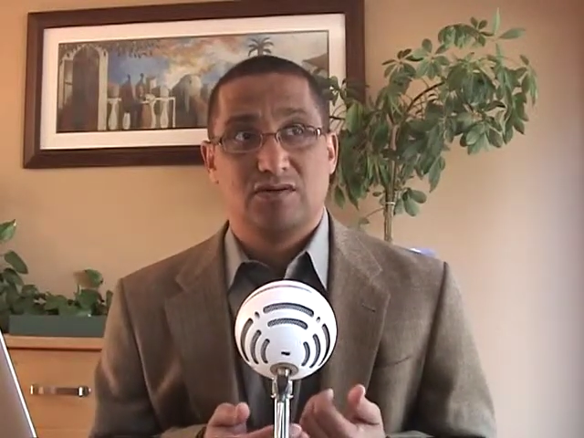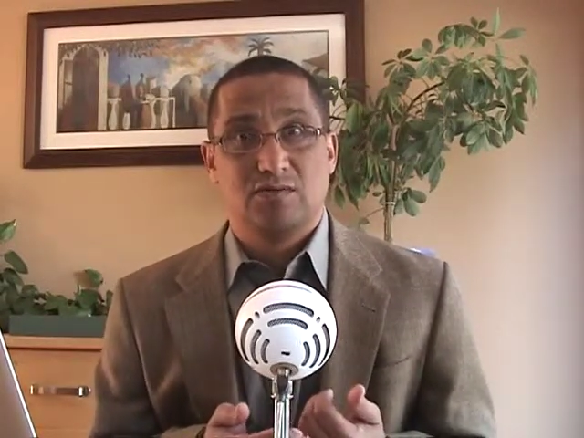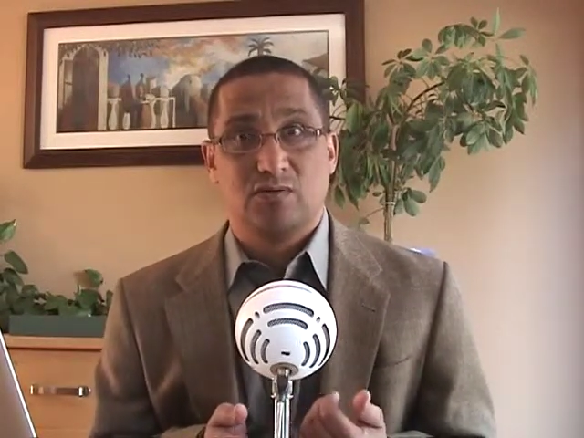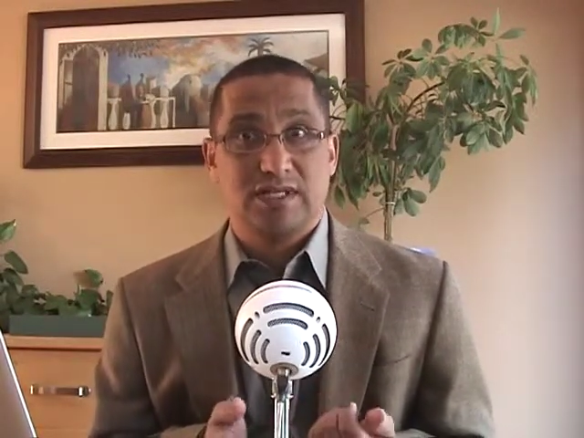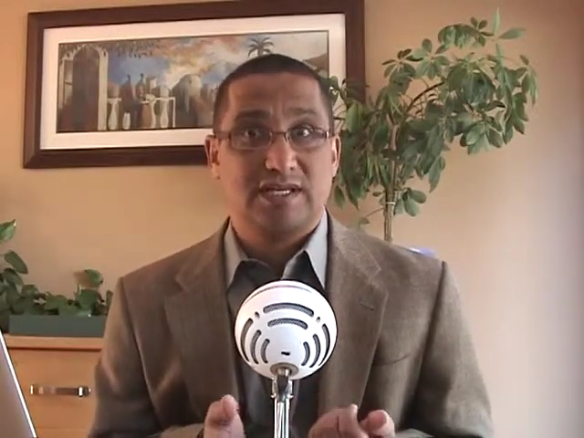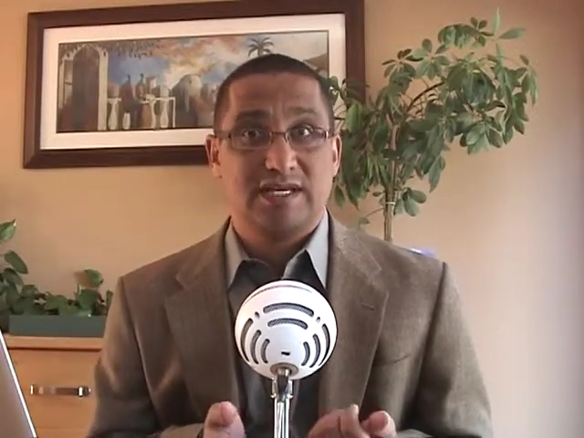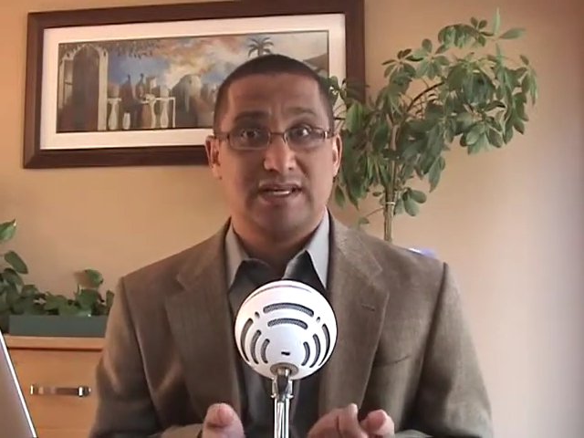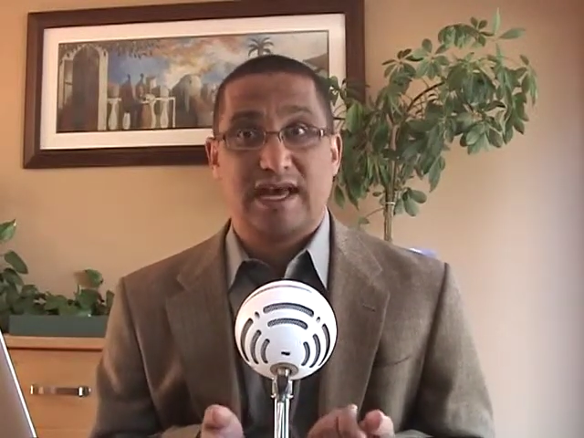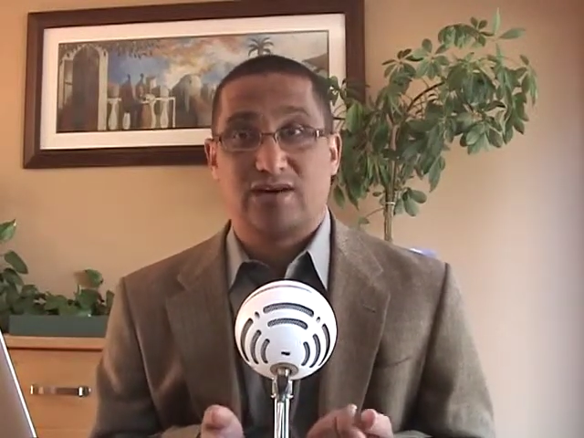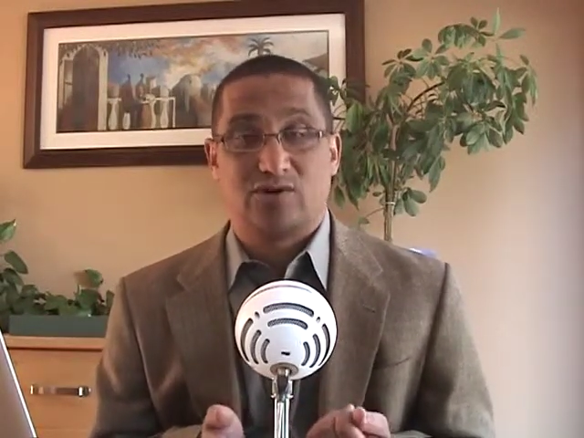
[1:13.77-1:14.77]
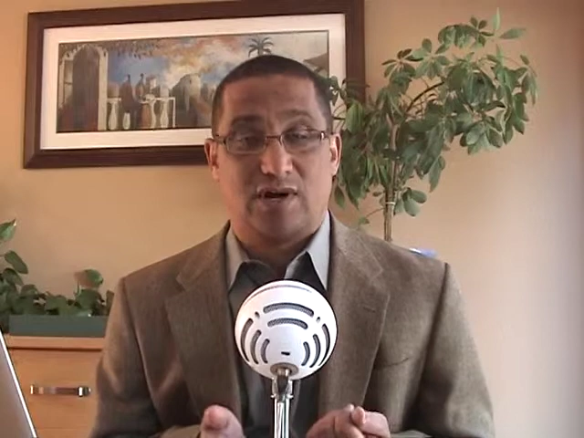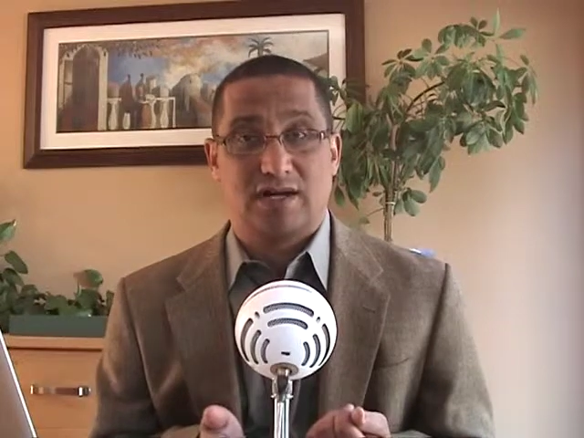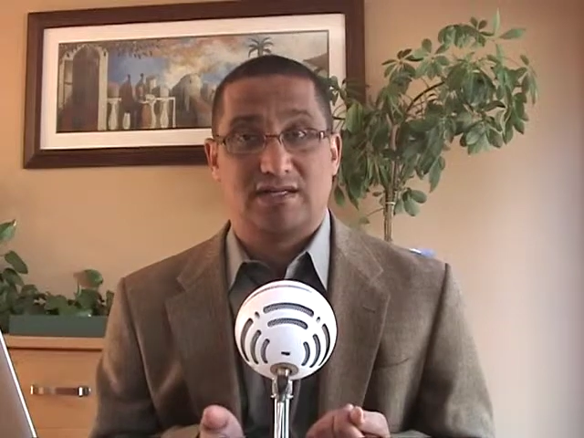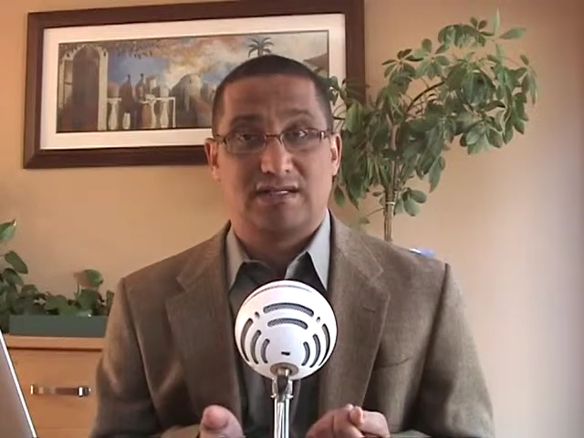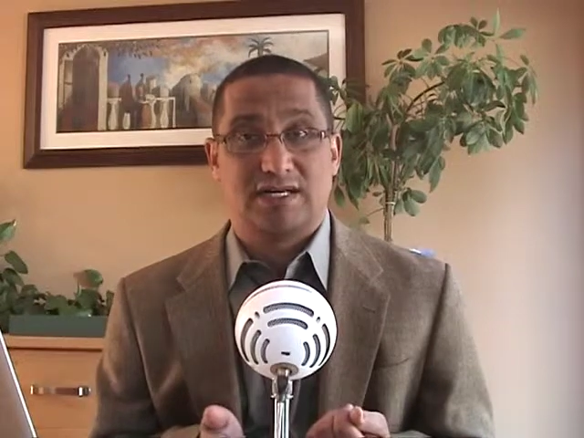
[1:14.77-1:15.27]
when they
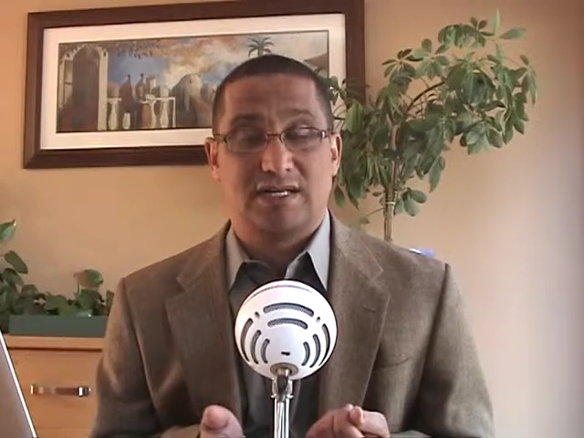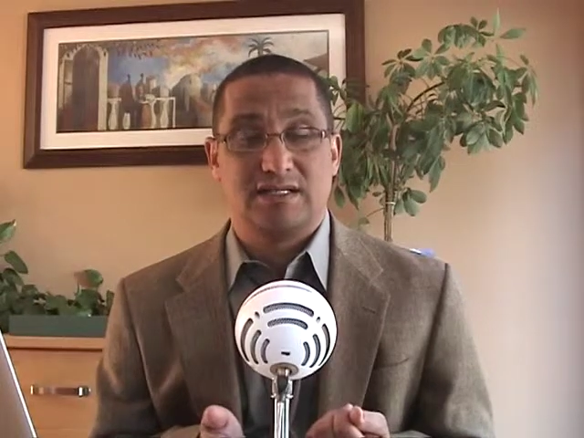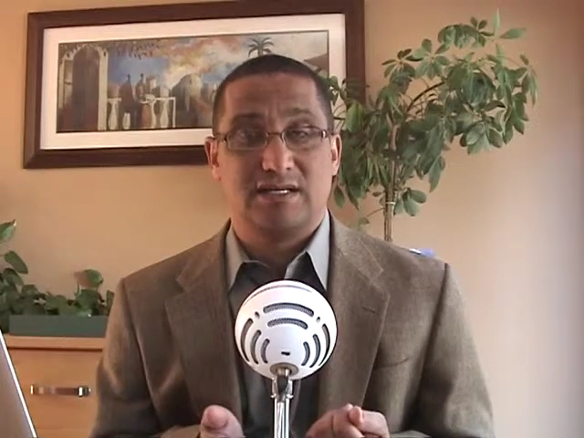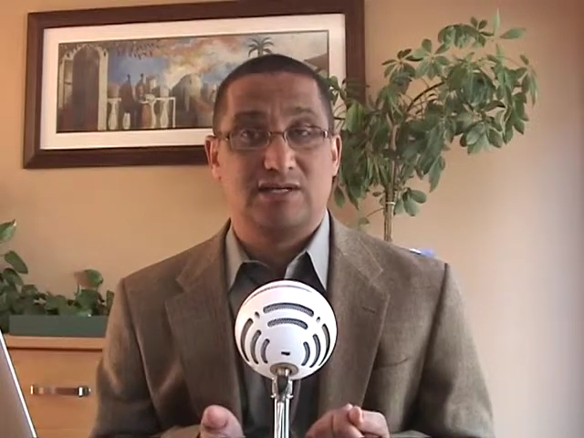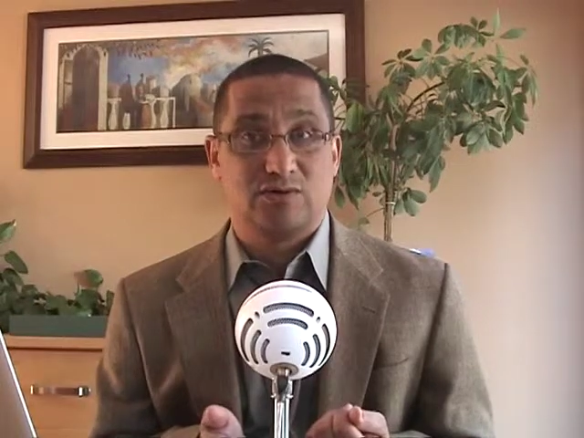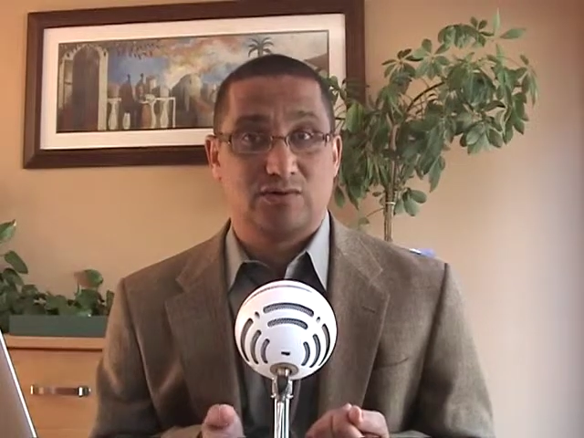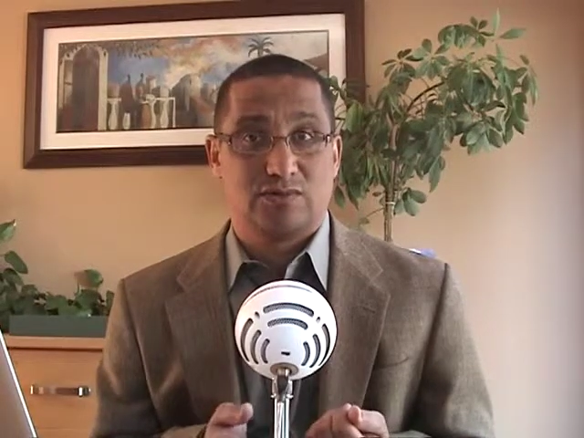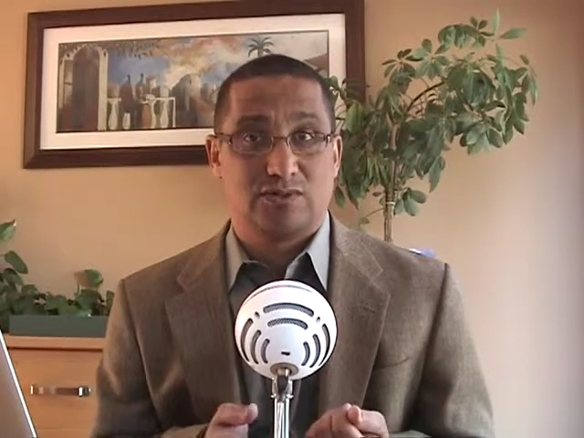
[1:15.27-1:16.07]
categorized, and they don't.